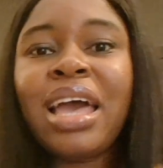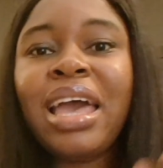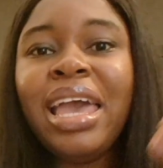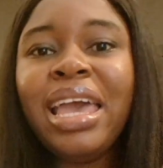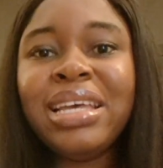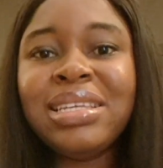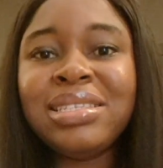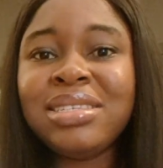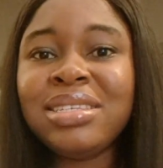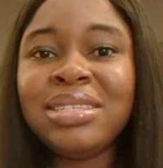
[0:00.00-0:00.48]

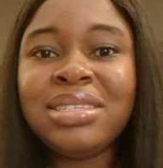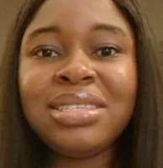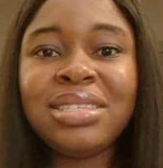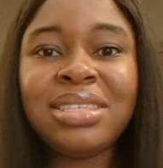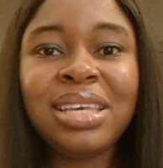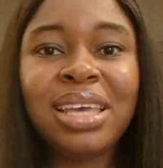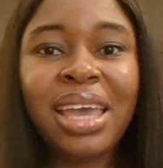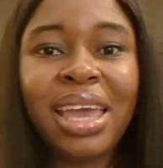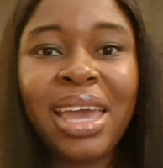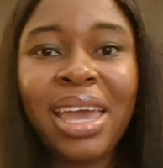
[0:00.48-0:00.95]

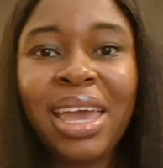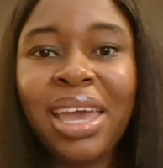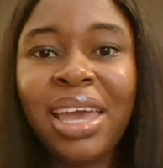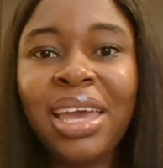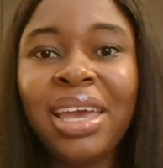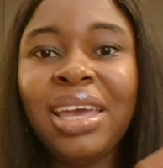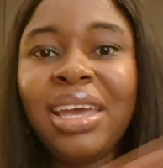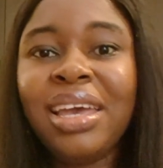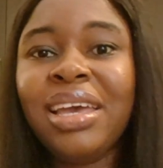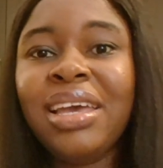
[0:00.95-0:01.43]

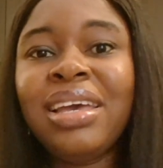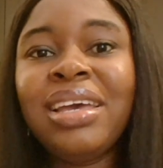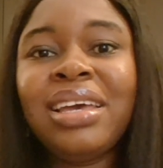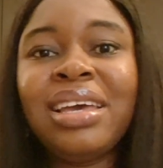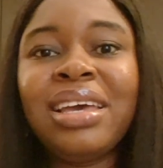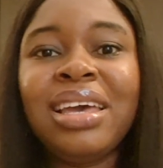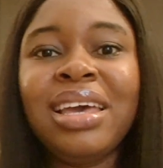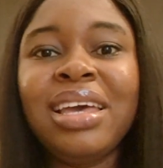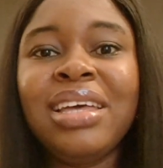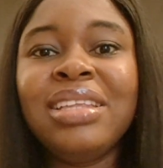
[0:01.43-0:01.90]
ACCA,
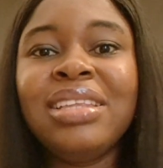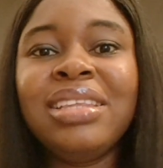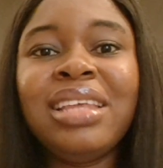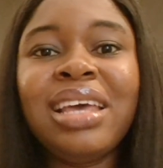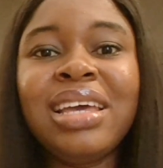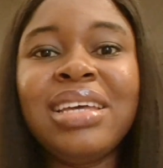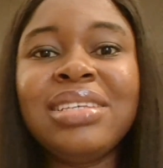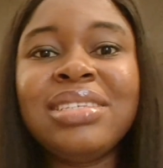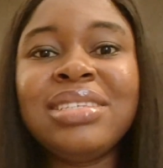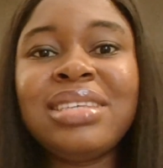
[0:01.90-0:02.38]

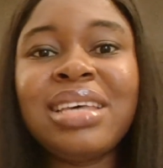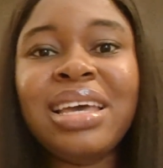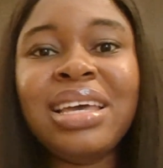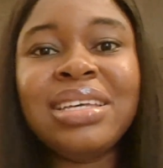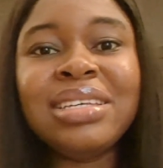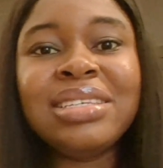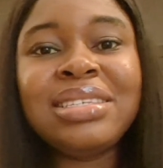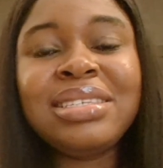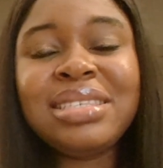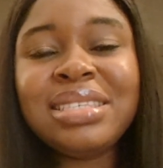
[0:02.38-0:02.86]
there
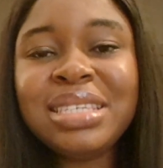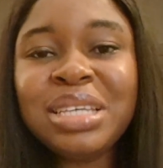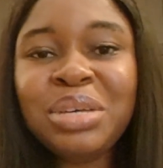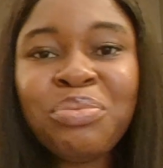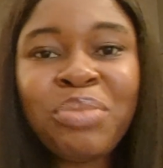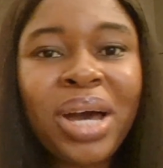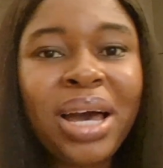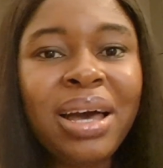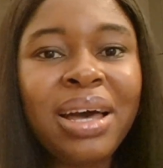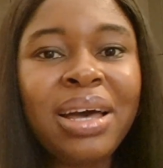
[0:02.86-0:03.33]
is
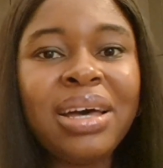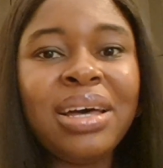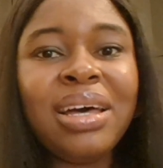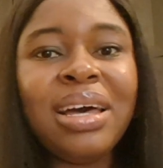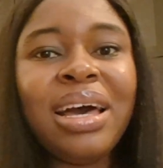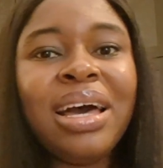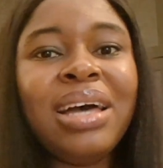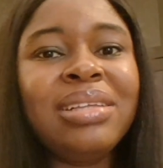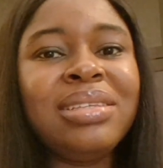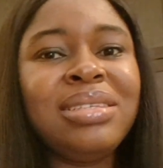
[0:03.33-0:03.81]
SEMA,
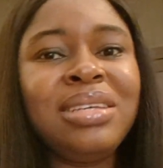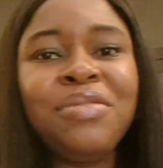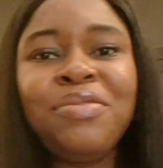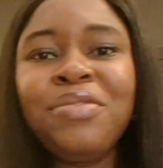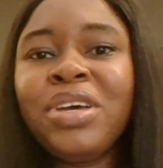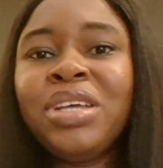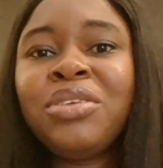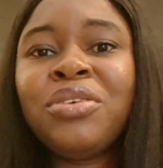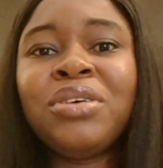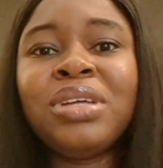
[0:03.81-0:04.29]
and
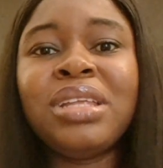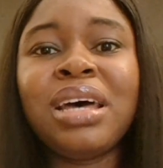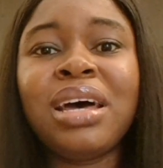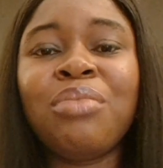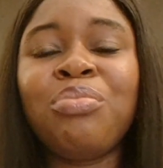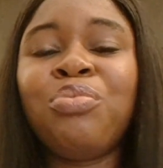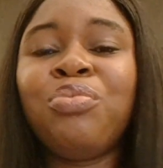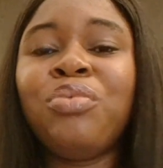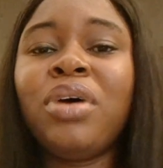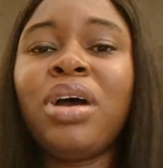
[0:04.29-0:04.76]
different
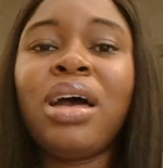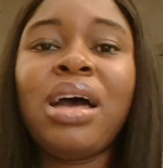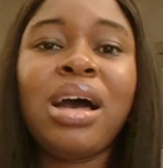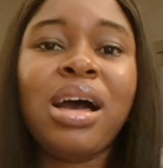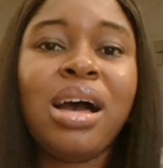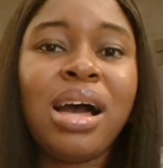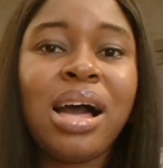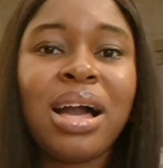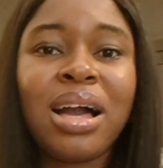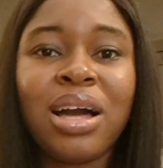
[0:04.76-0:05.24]
other
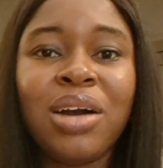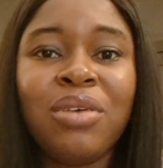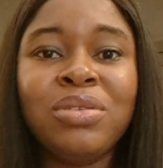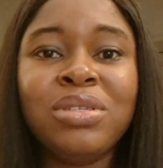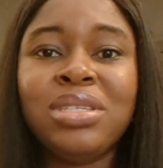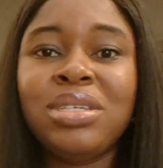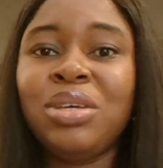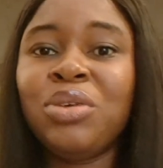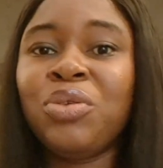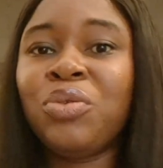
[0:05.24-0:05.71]

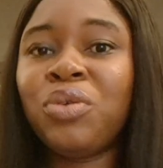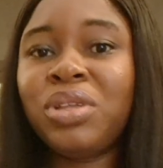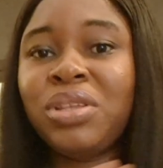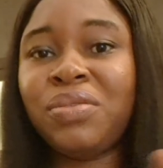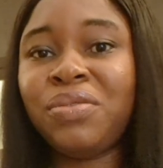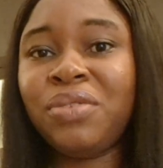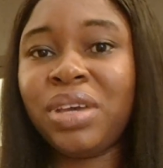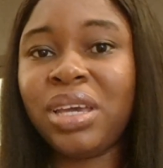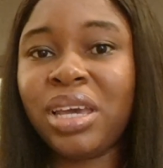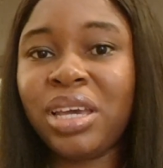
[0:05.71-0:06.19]
accounting
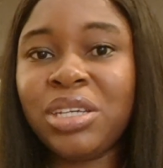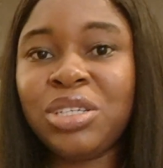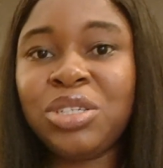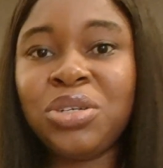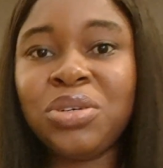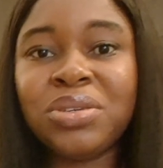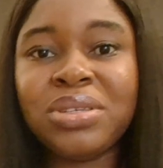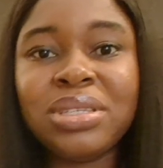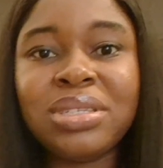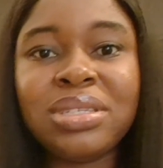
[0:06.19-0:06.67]

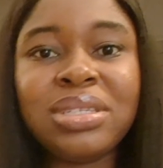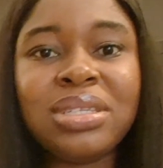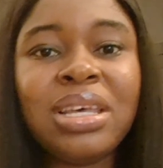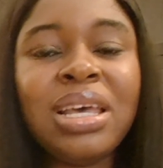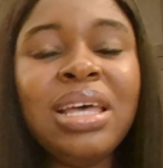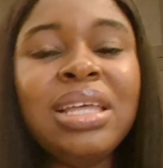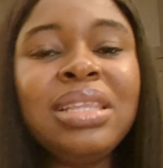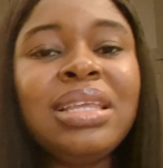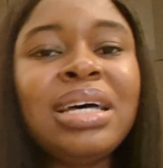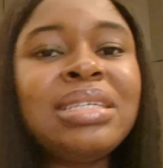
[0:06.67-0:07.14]
qualifications
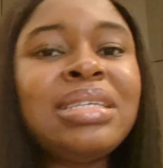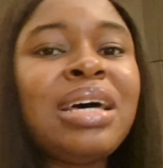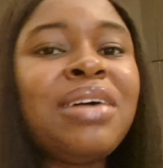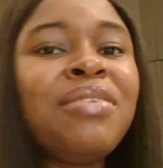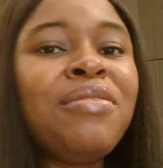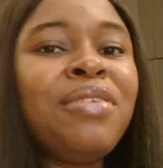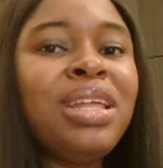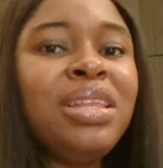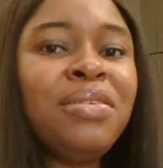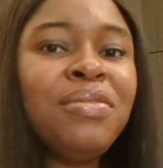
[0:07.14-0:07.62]
that
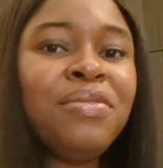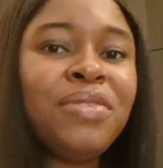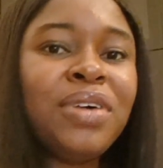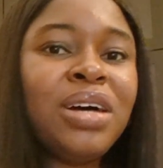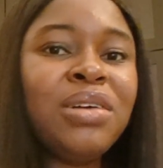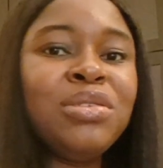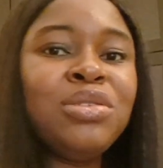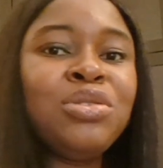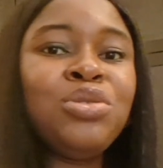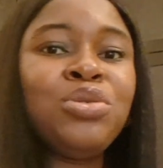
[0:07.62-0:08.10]
are
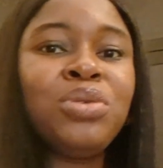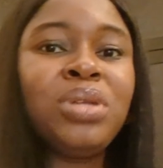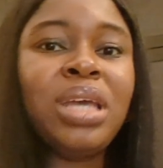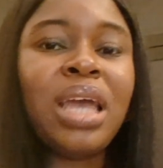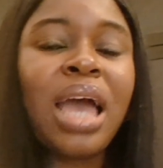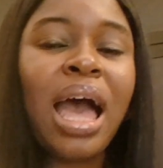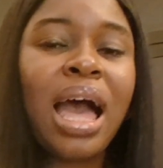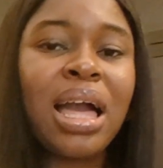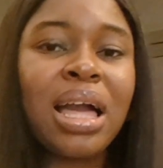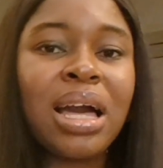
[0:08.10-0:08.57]
relevant to the
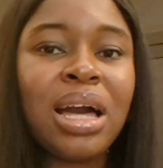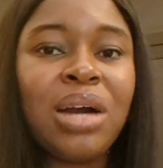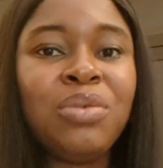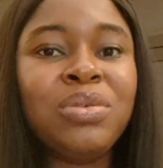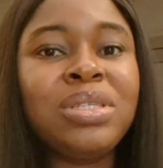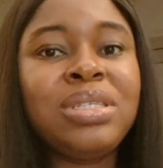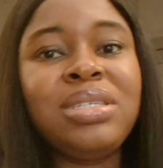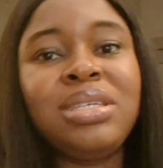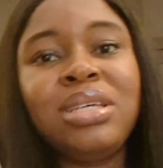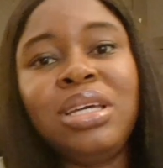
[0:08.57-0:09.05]

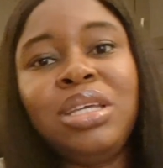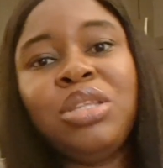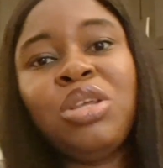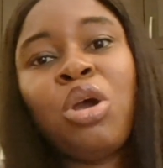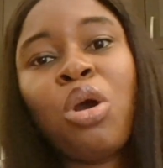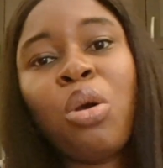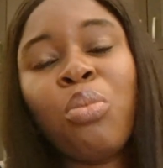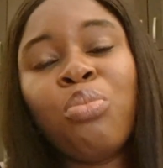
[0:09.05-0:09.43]
accounting